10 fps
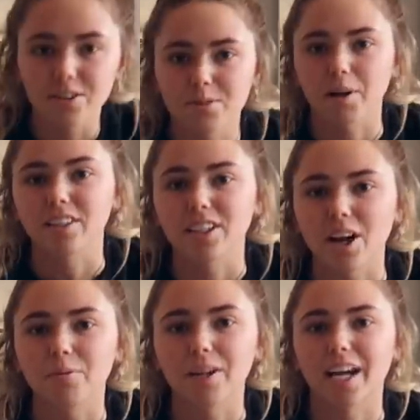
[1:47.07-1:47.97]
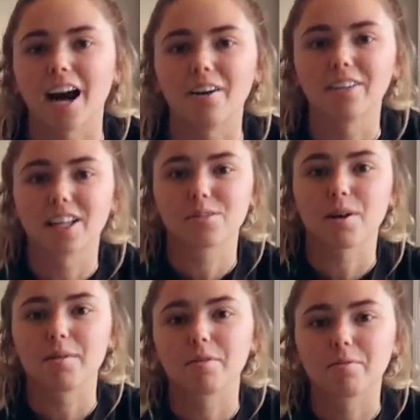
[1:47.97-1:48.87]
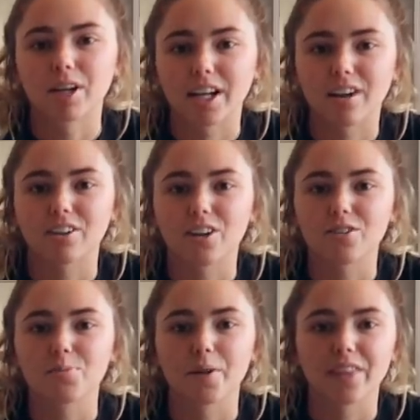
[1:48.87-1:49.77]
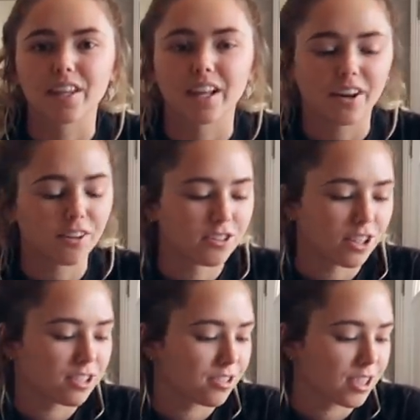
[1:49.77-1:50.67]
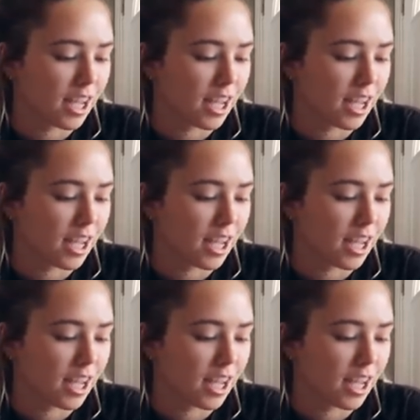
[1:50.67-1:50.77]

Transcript: I was about to go work out. That's why I'm in workout clothes, but then like all the dressers